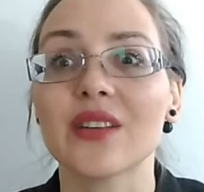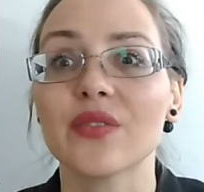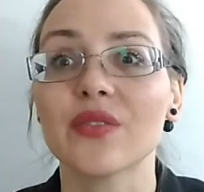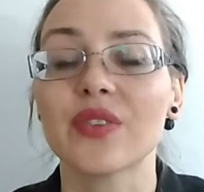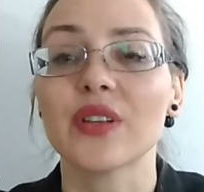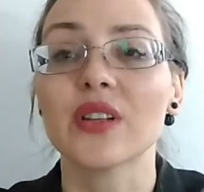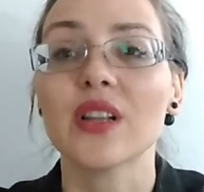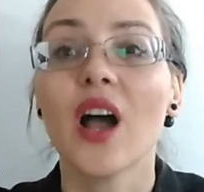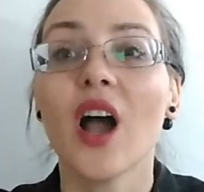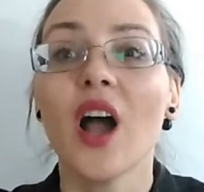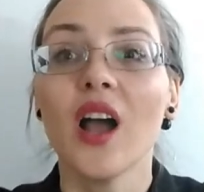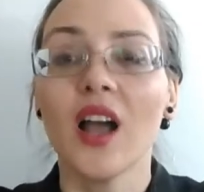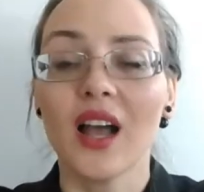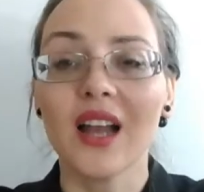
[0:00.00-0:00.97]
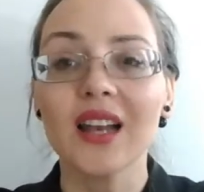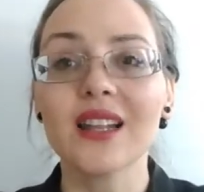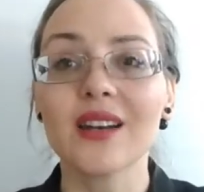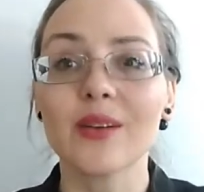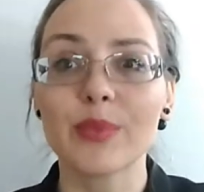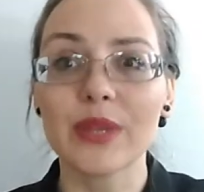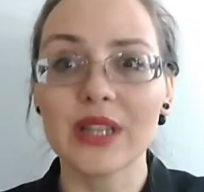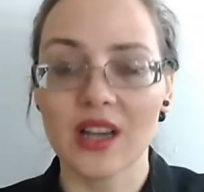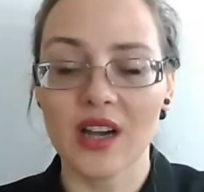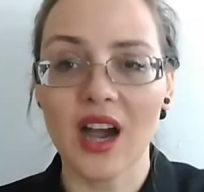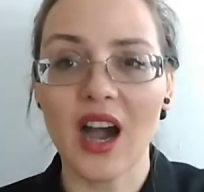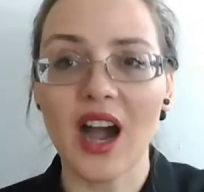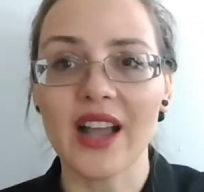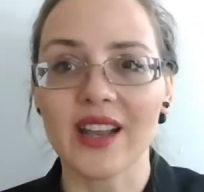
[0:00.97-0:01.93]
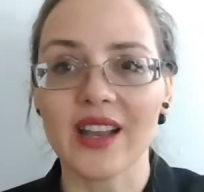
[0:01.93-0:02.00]
they feel a little bit
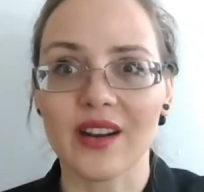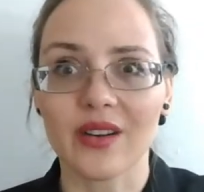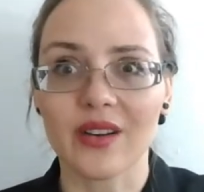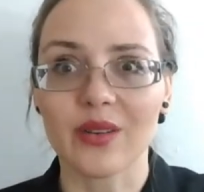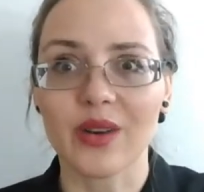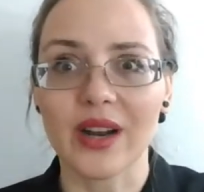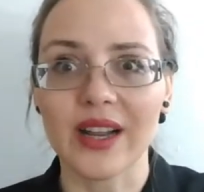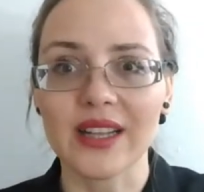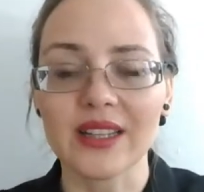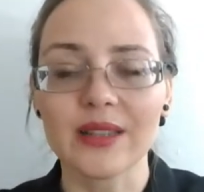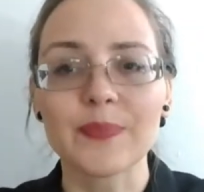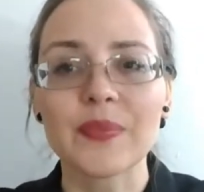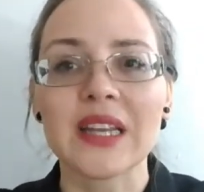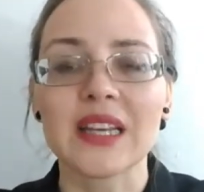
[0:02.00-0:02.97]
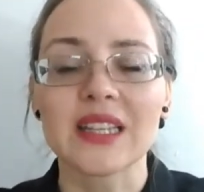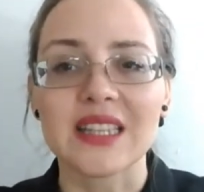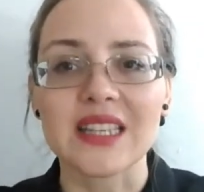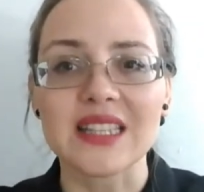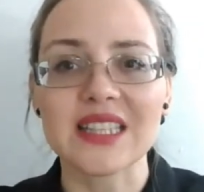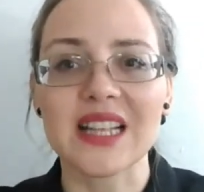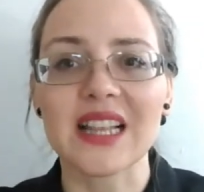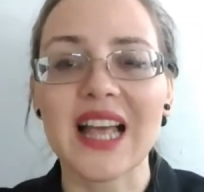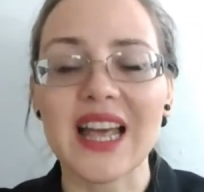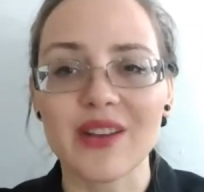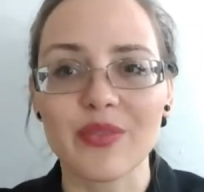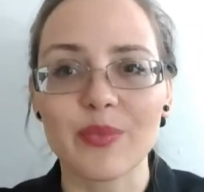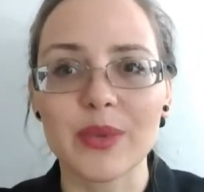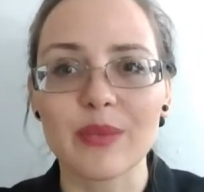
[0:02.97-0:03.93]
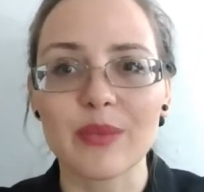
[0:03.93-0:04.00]
higher, right? There is a lot of
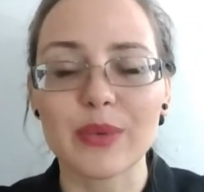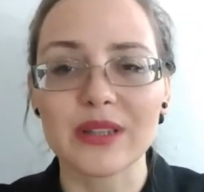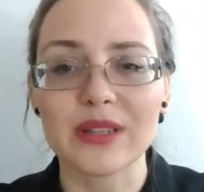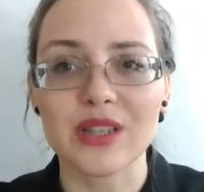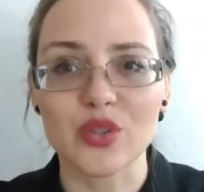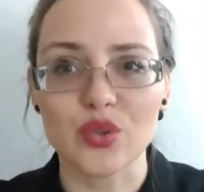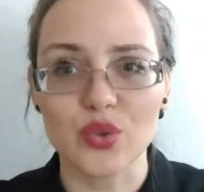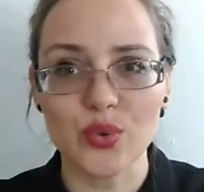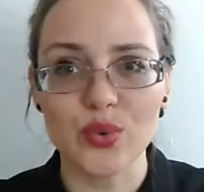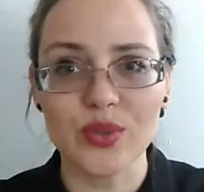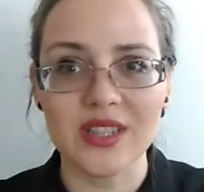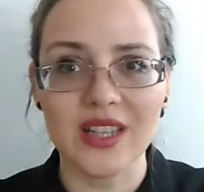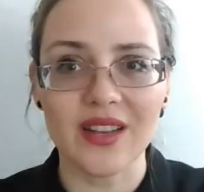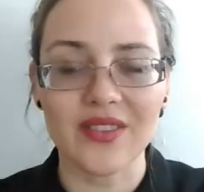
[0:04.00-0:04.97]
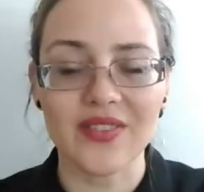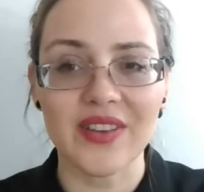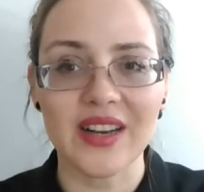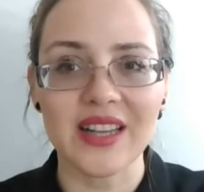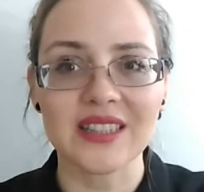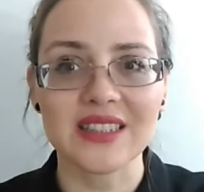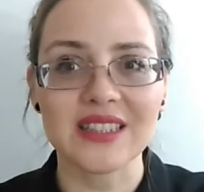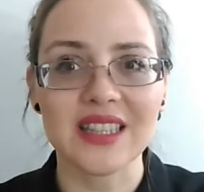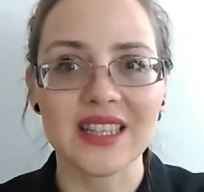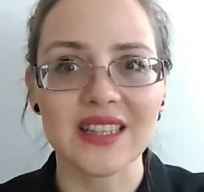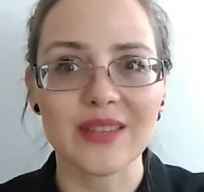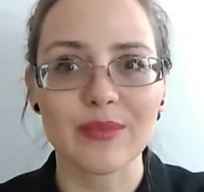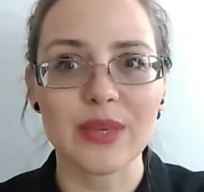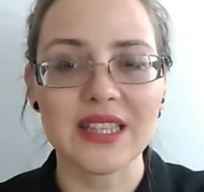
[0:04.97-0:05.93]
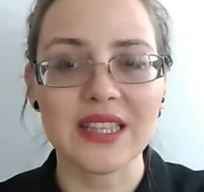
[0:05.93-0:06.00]
people that choose their friends in the
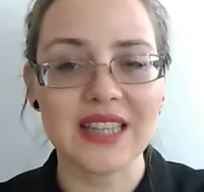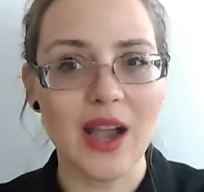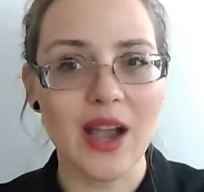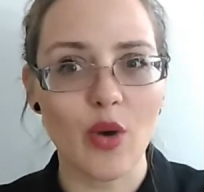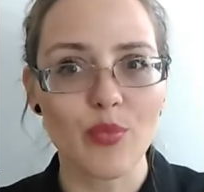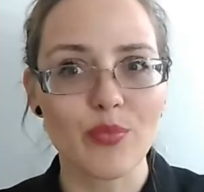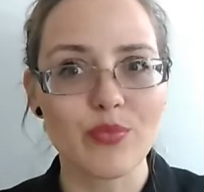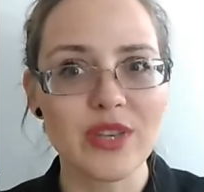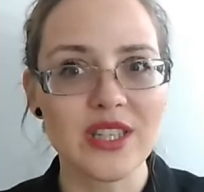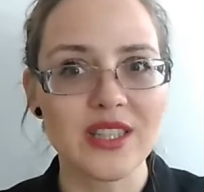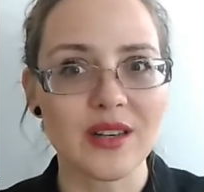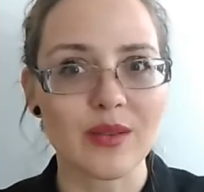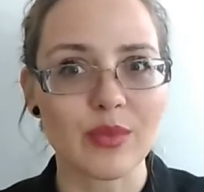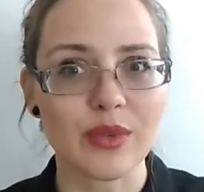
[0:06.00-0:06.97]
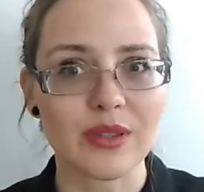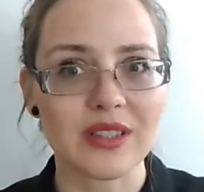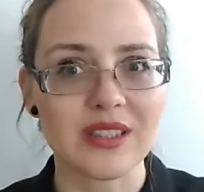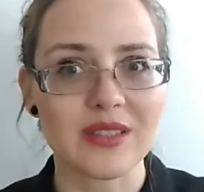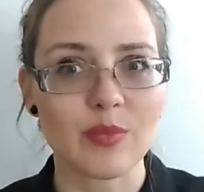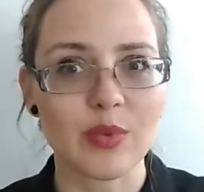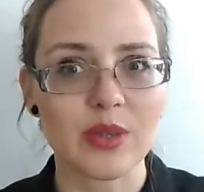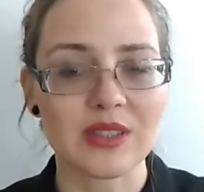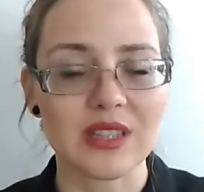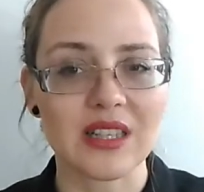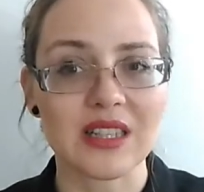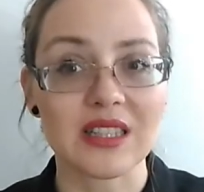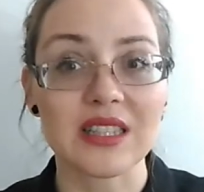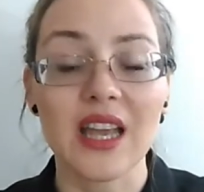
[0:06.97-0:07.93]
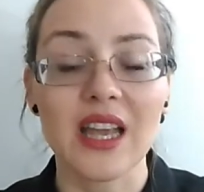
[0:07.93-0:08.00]
base how miserable this person
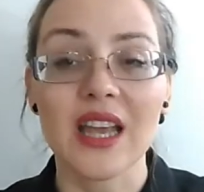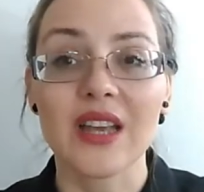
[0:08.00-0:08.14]
is.